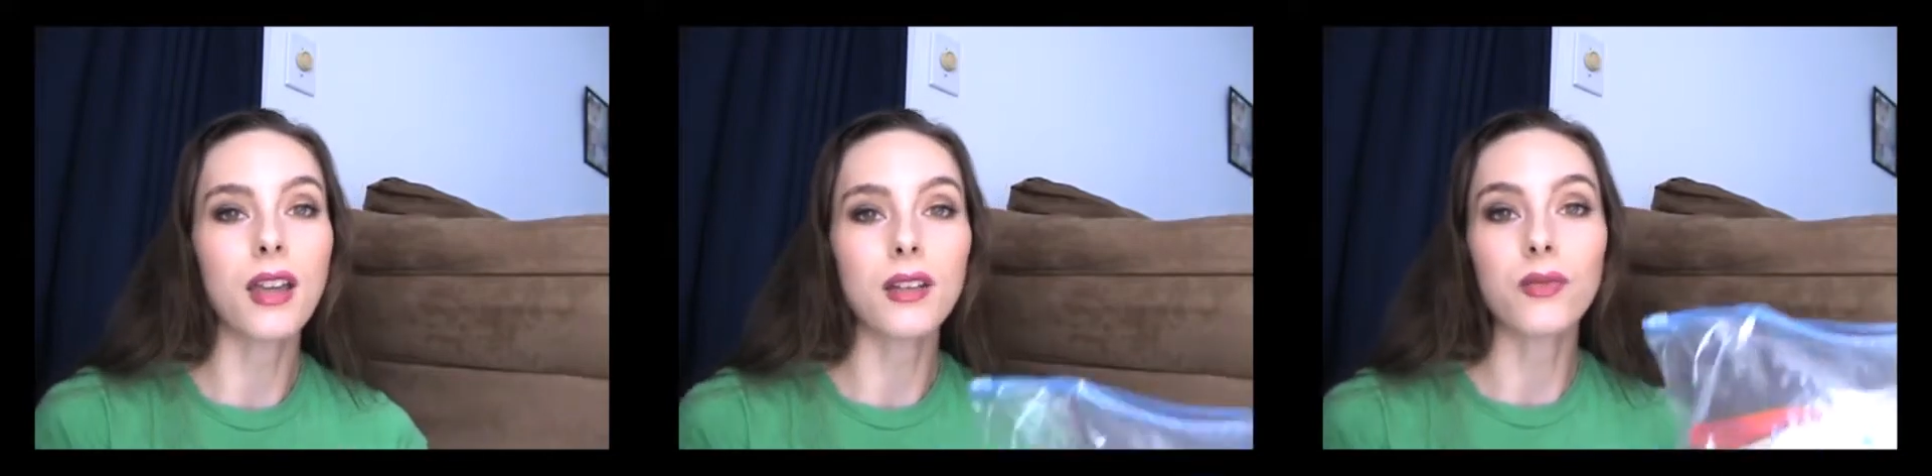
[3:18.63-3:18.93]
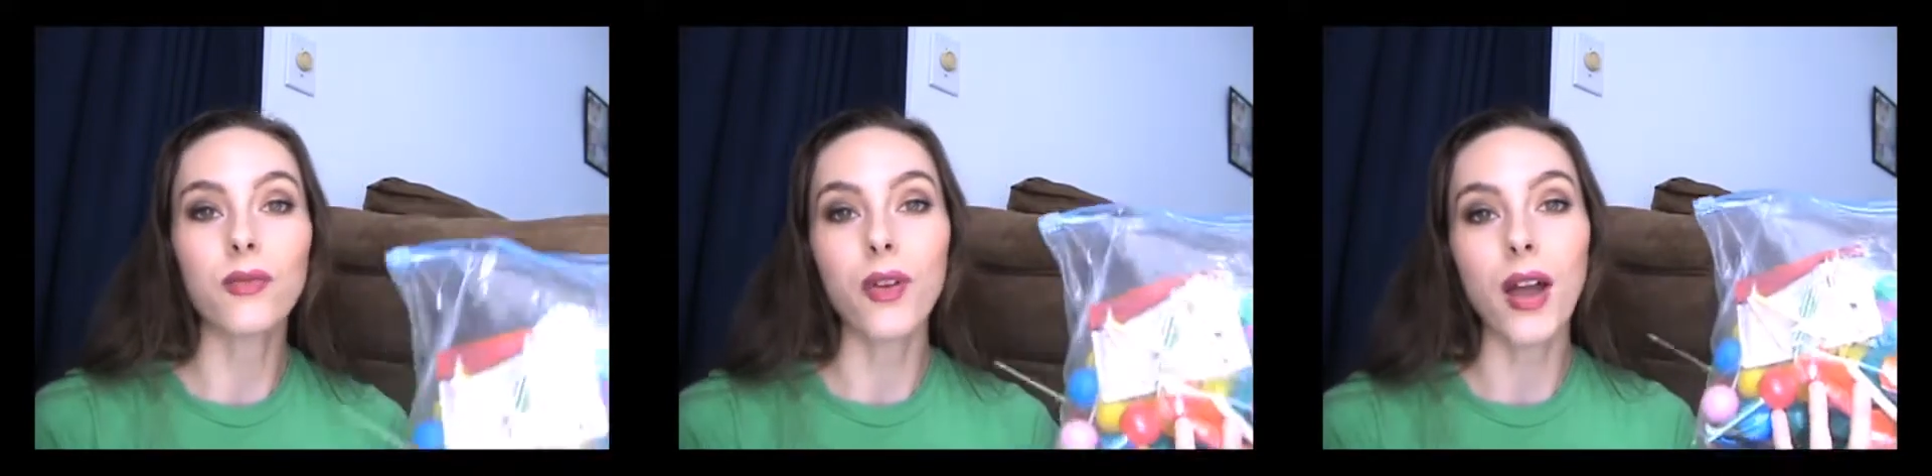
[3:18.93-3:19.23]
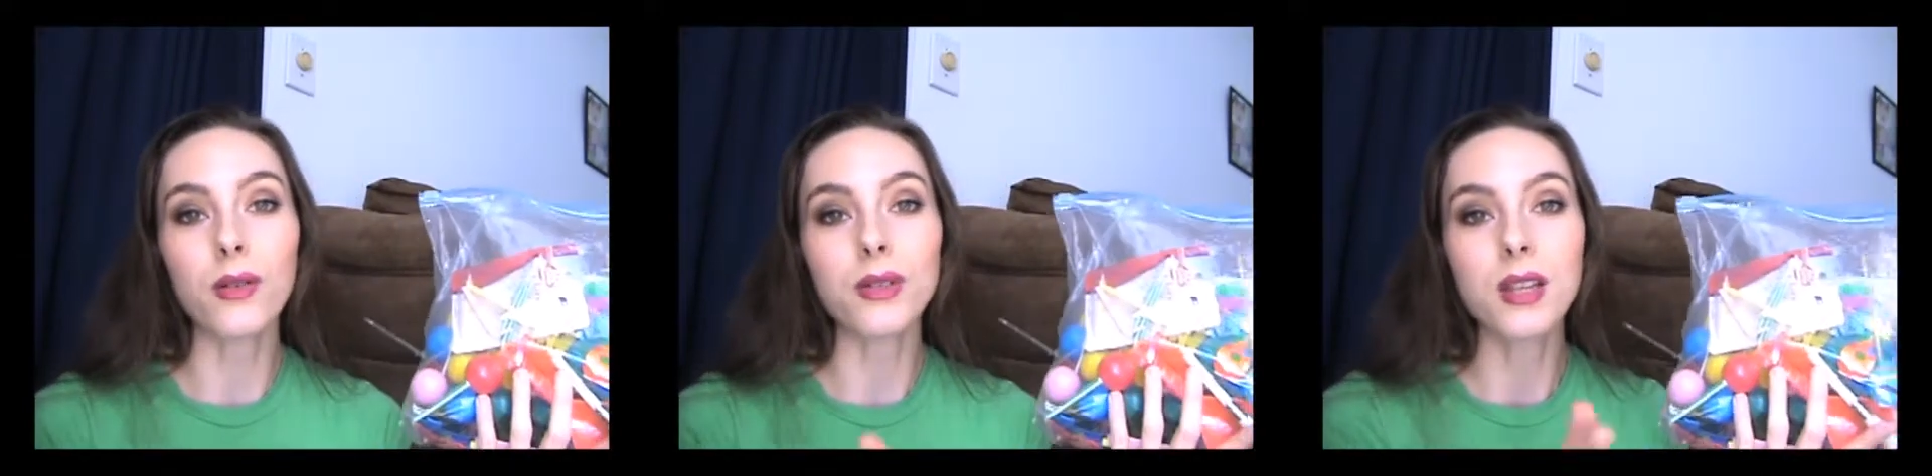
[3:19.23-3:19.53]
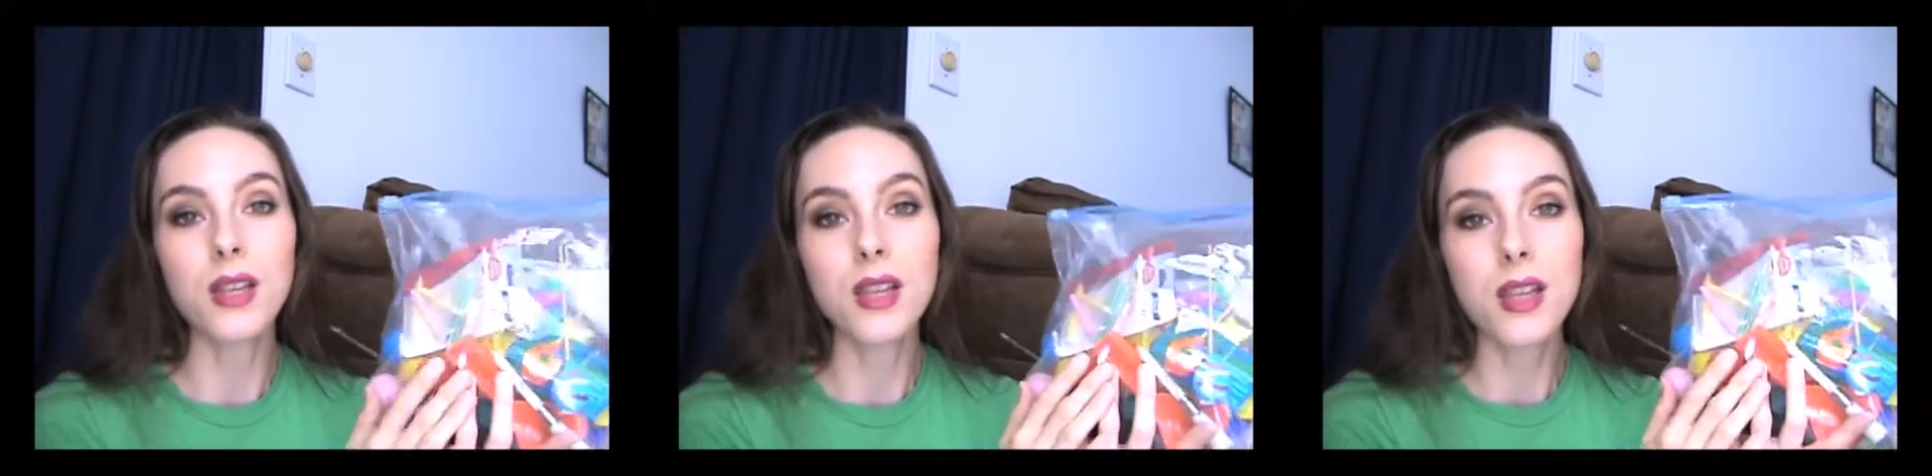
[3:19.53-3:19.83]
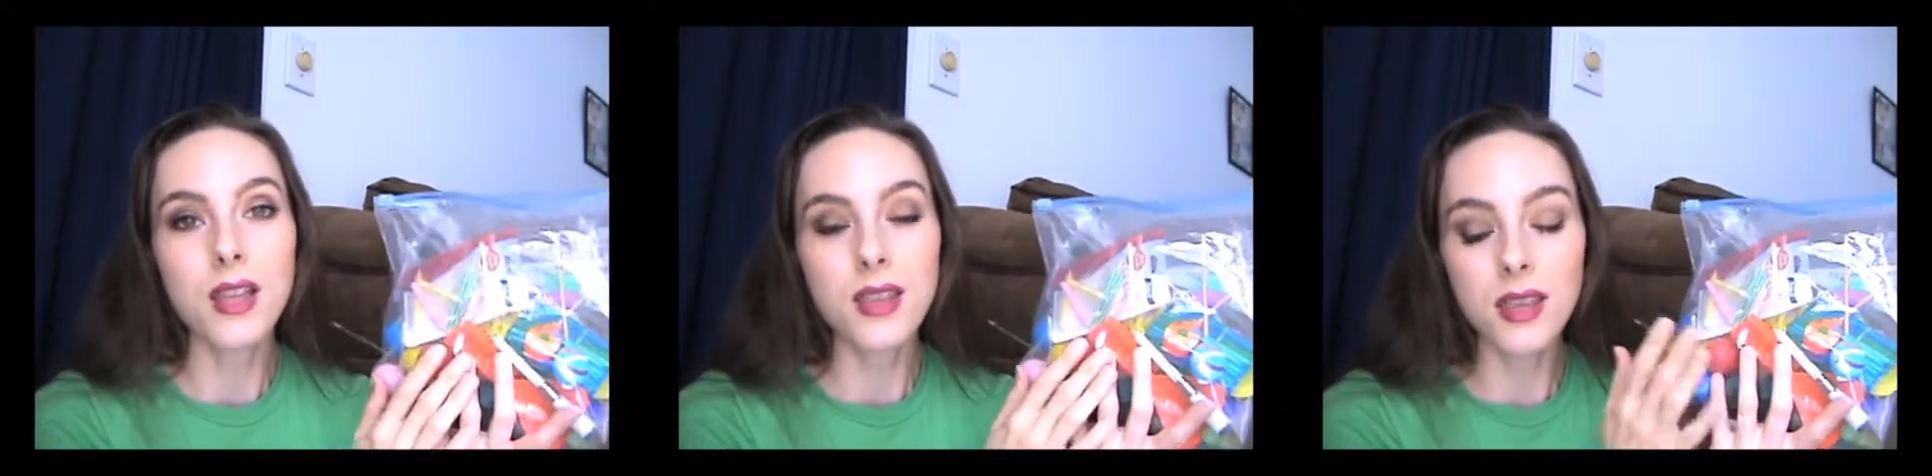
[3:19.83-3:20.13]
and found
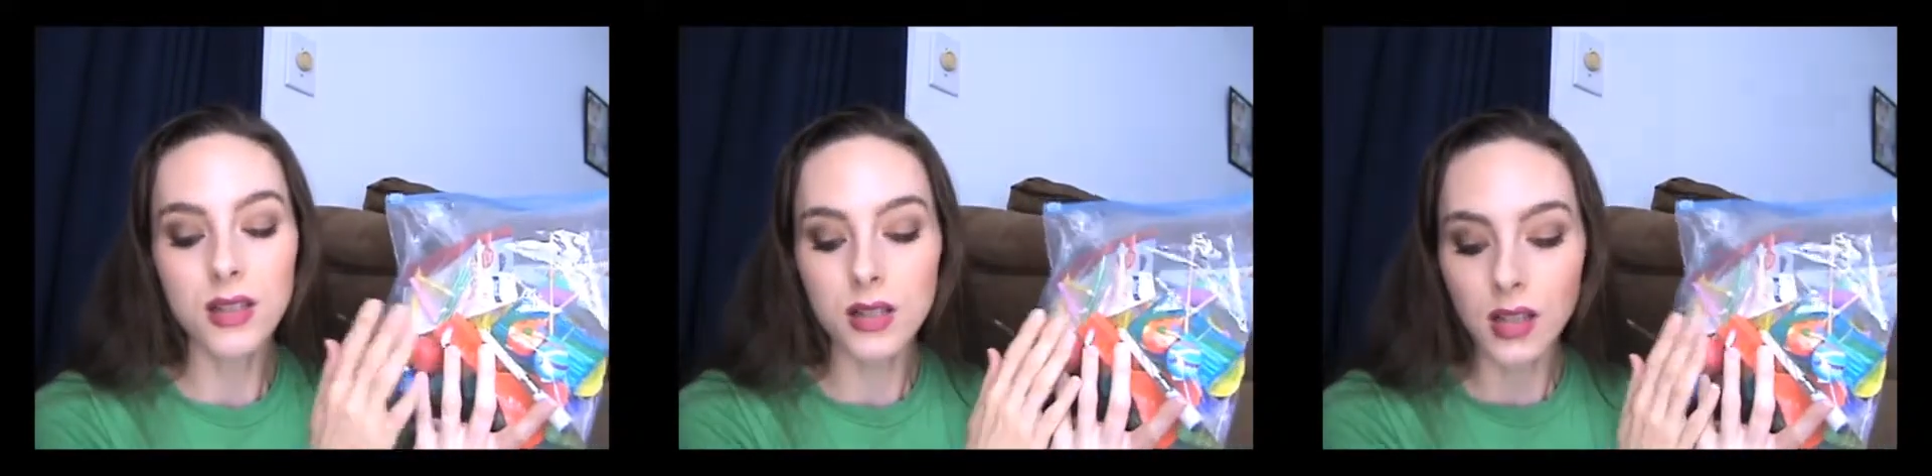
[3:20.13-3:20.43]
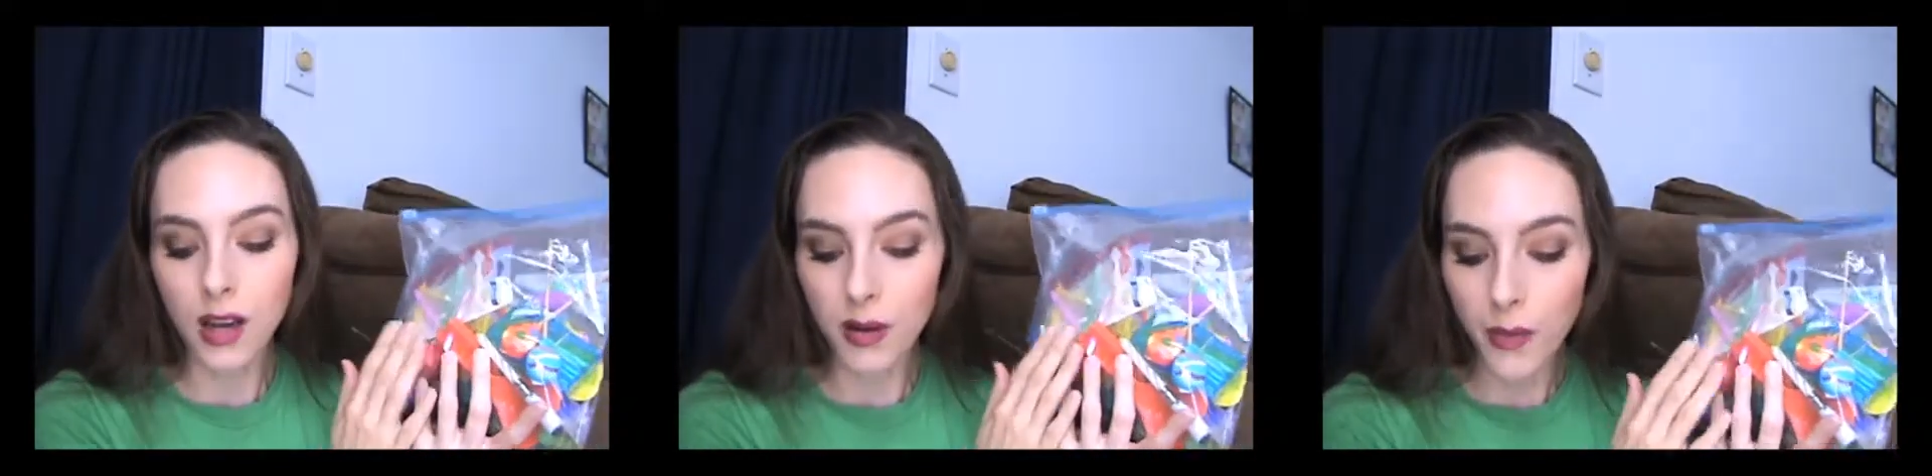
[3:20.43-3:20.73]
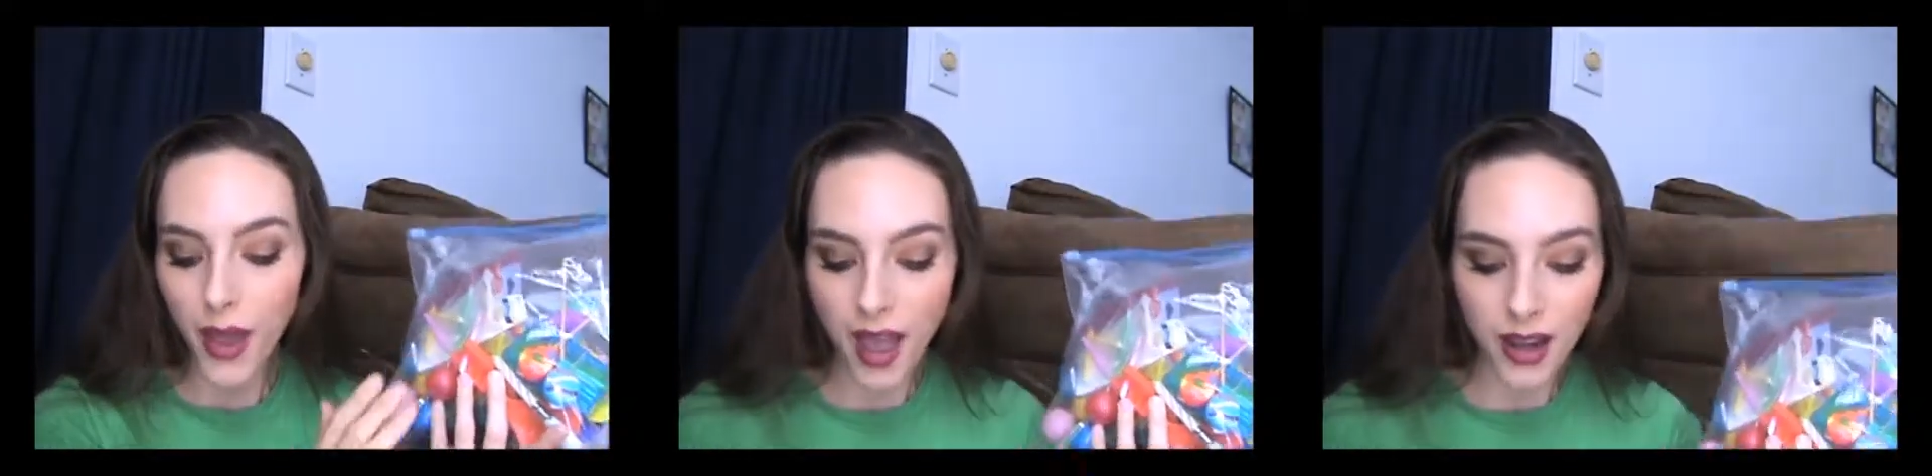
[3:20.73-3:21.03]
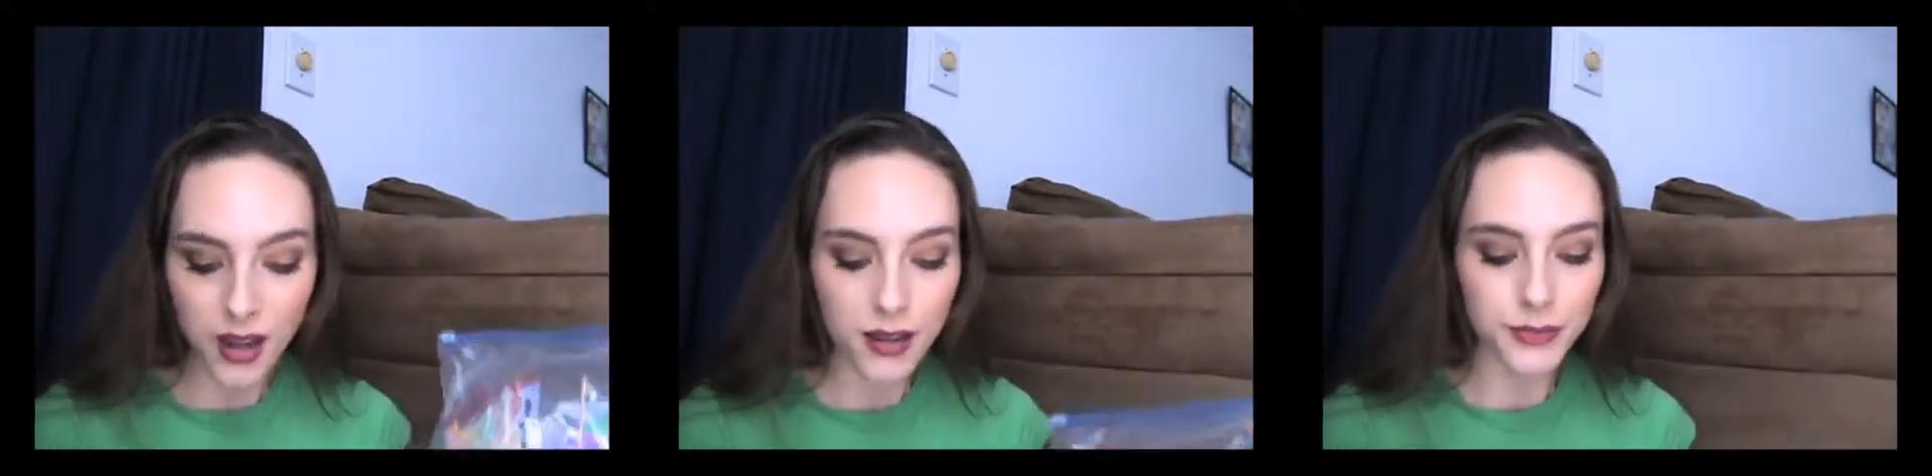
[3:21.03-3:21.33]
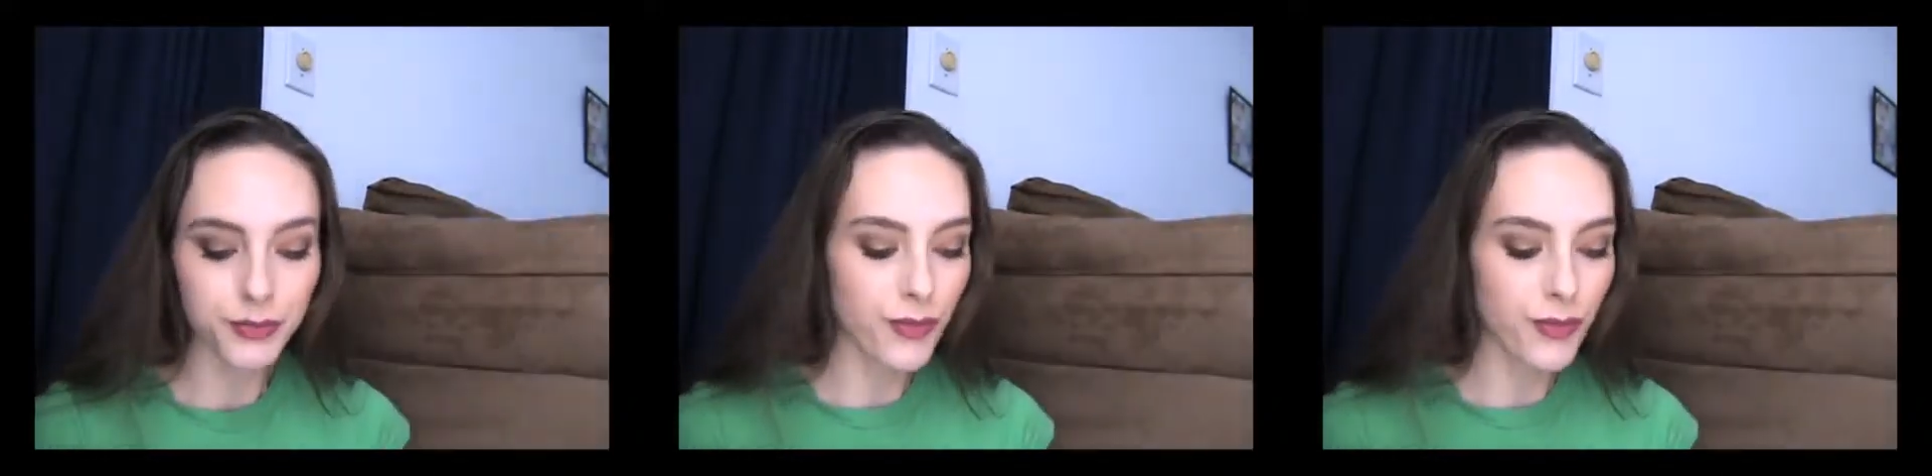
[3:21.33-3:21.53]
this here bag.